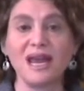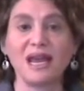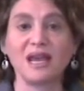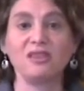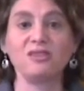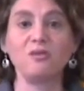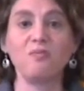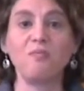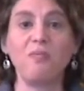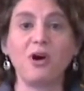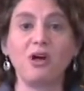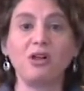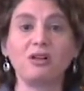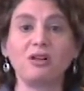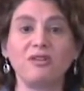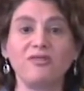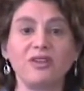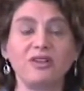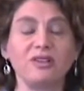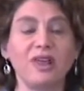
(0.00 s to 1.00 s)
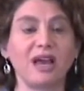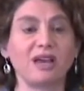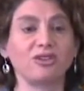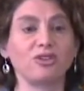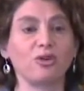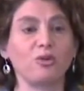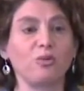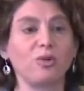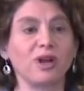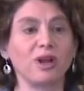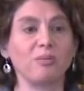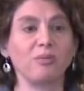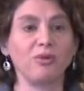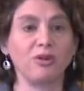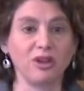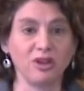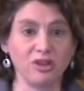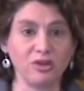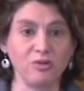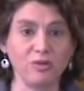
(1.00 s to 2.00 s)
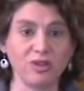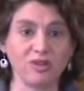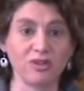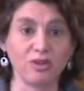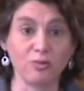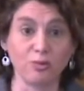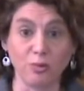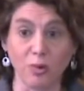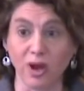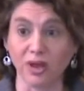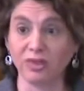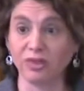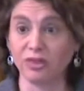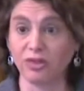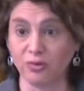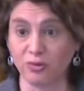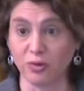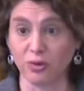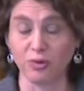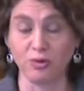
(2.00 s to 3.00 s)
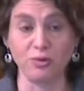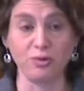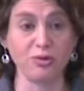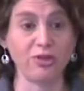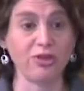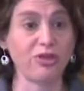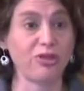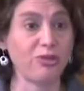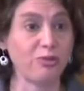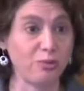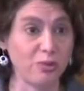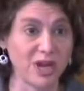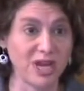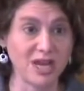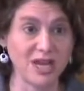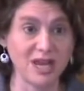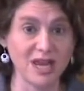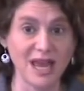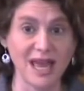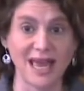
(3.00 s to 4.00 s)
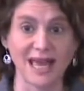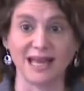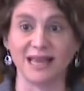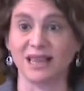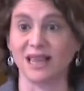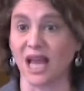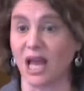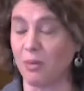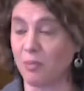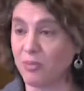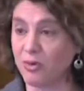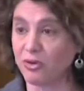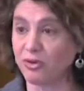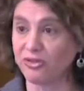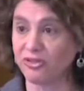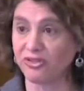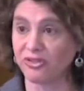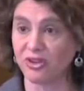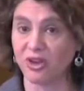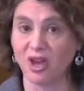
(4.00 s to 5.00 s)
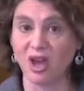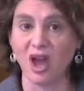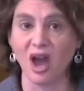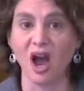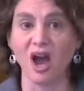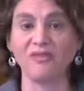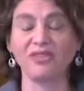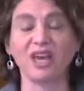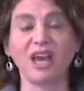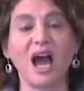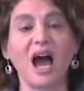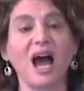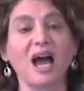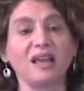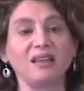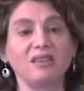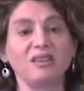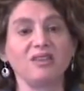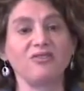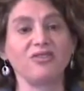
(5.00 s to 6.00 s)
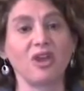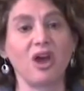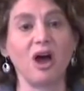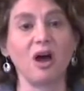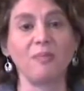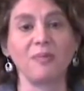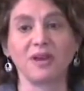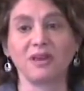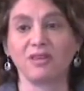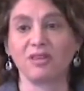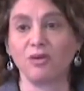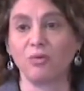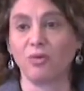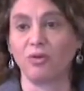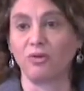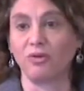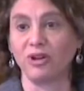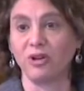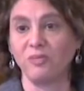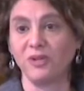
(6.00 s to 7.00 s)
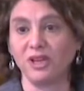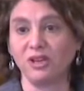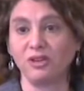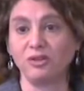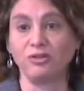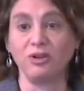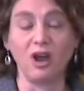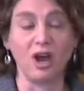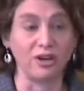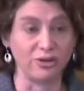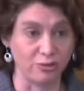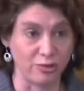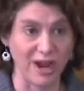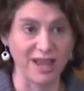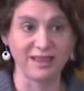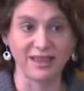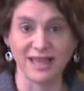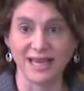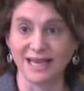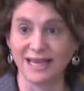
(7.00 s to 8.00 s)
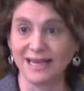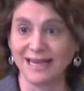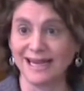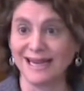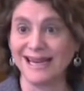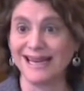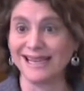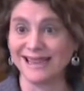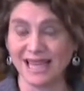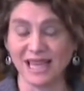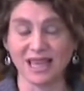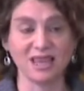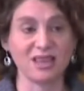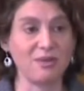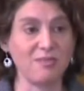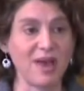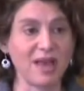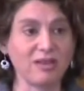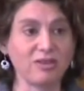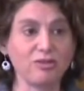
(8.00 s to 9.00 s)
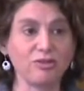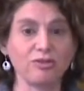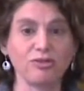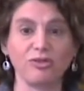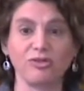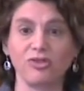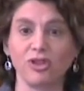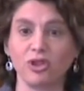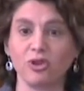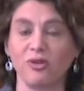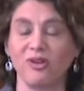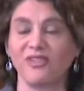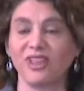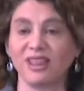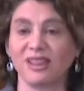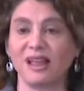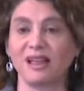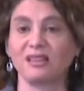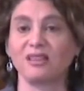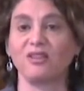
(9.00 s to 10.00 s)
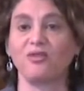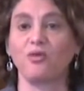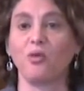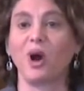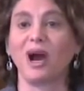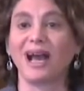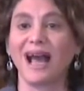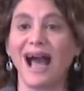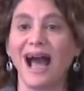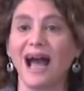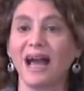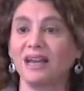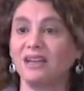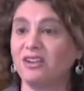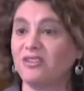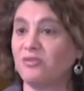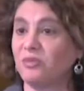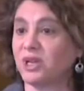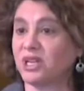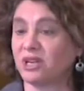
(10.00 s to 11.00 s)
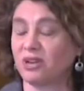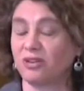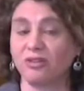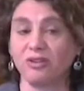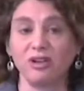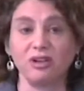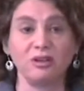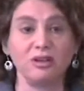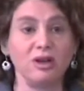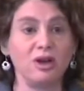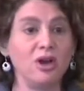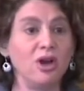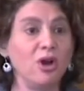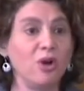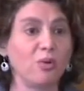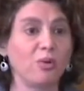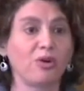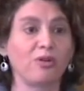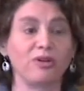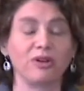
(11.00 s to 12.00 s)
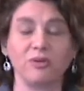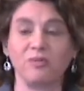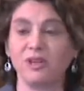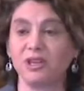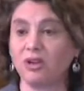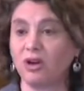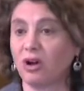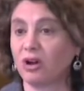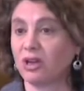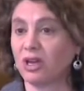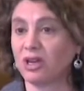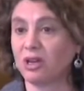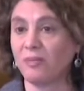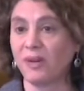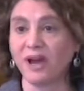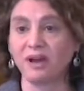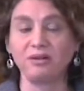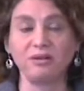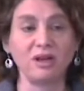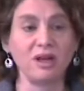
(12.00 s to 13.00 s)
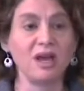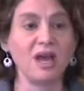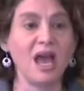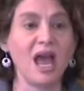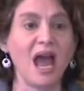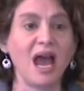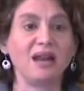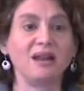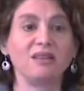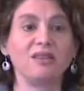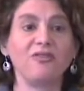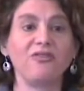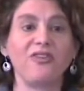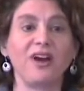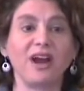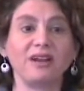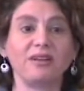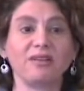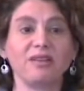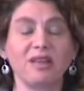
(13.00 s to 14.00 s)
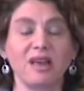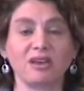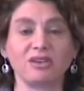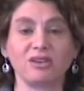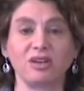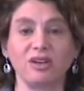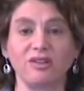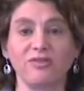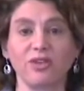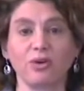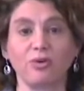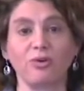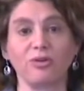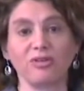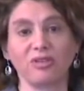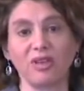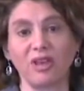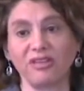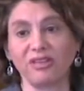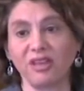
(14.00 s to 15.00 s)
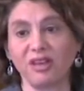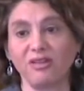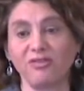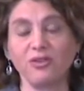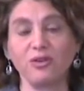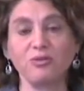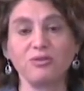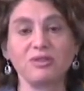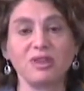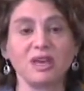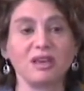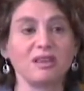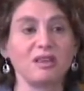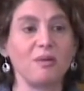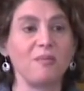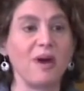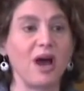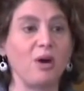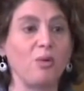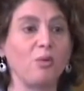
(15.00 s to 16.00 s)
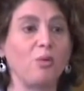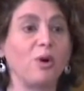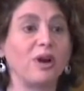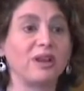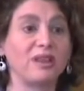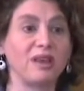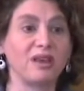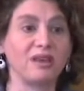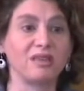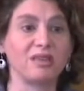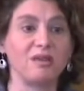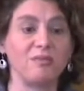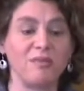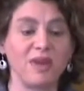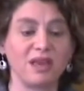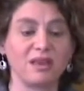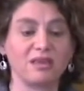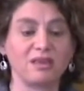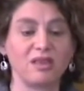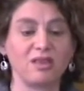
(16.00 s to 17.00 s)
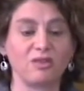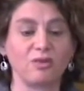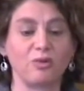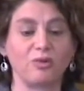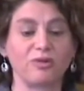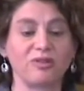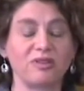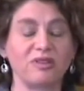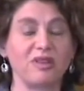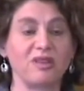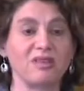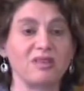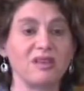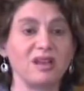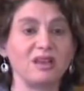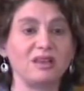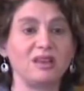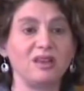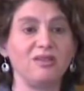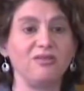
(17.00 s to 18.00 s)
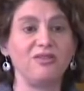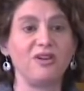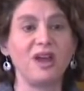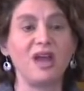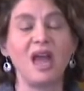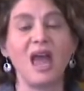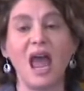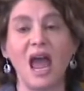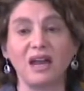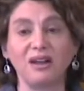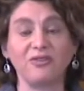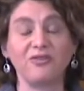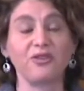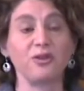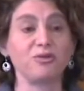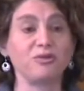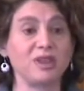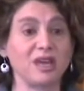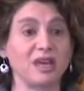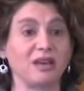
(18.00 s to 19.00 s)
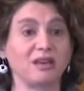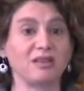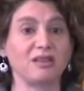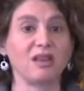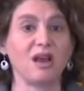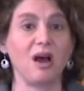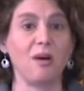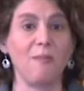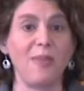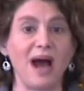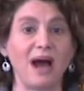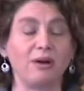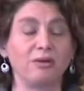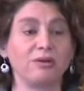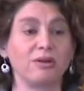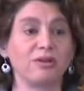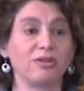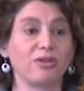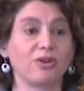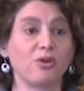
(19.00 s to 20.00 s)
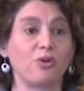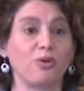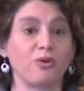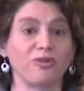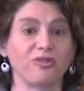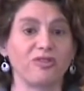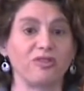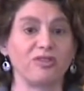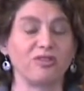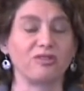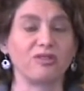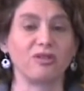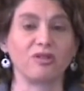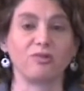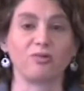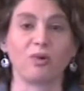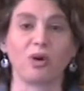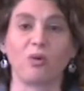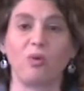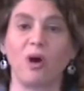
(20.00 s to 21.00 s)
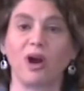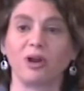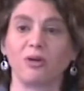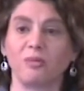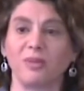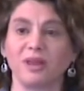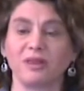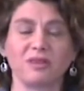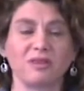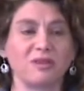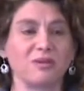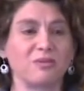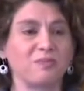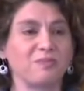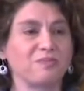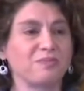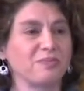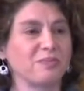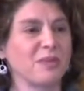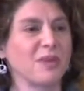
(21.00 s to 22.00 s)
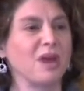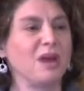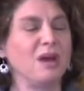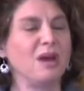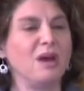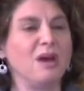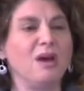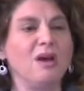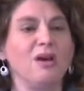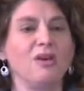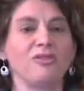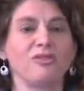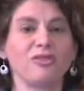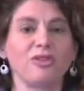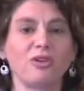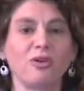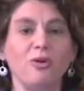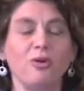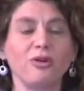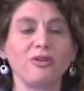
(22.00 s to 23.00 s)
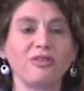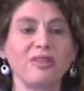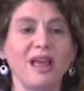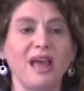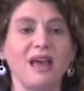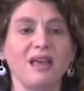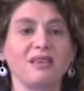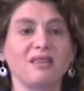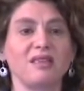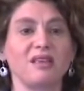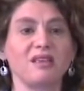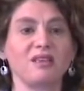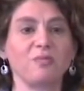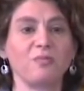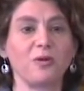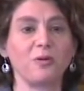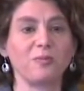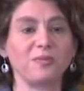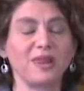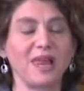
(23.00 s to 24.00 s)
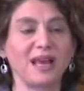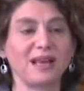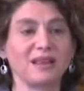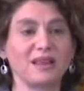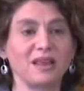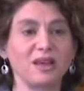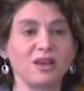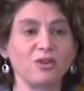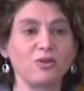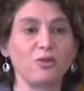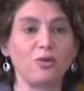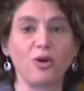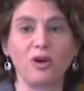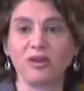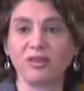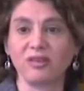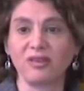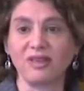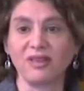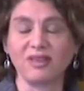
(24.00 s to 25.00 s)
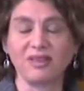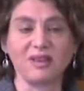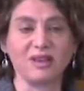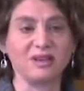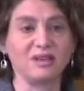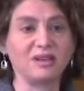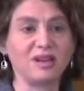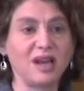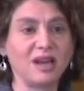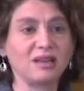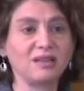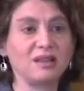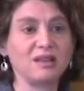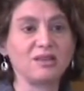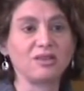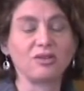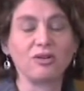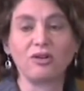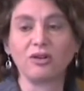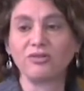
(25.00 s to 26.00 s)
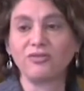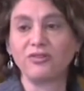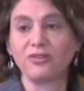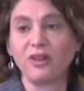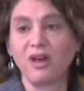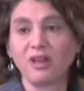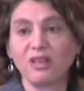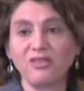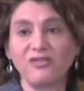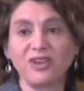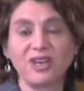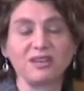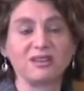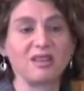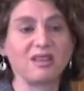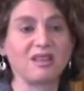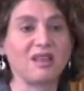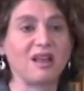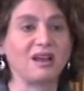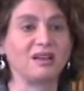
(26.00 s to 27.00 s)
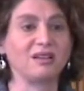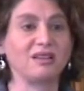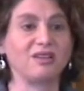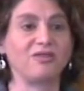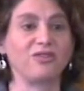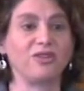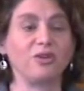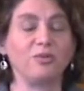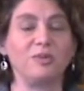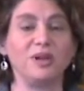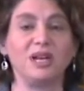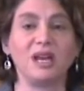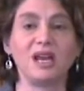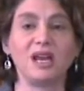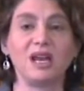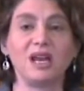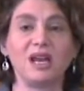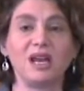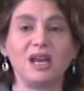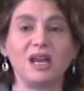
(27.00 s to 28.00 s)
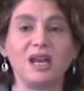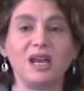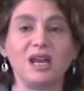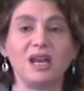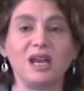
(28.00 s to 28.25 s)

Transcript: In the bulk of the lecture, what I'm going to do is to run through 3 examples of the kinds of topics that we're going to be addressing this semester so that you have a sense of what kind of material we're going to be talking about. And in the final section of the course, I'll say a few things about what it is that makes this course distinctive and a few things about the course's requirements. So the course has this perplexing cross-listed title. It's called Philosophy and the Science of Human Nature, and